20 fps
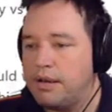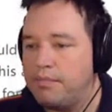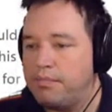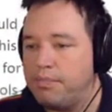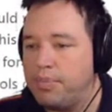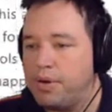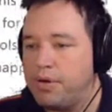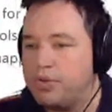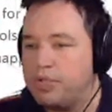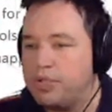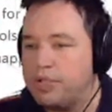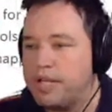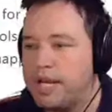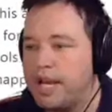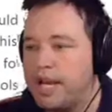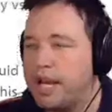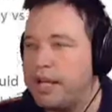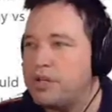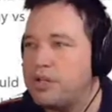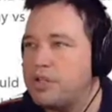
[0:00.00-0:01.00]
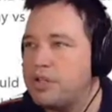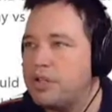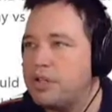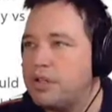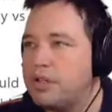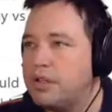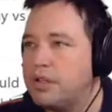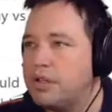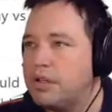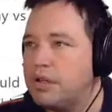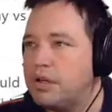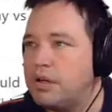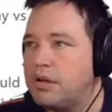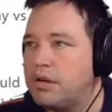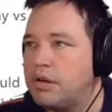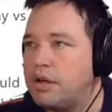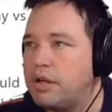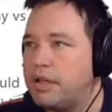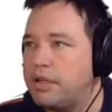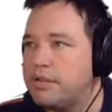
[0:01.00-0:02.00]
post attach. All
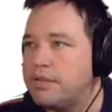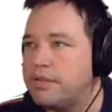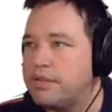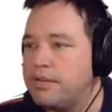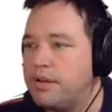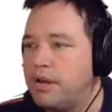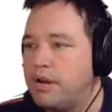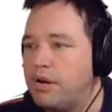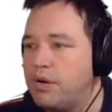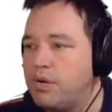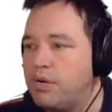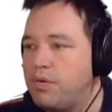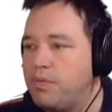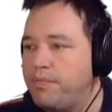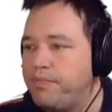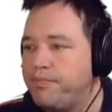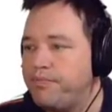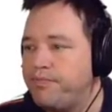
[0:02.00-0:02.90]
right, so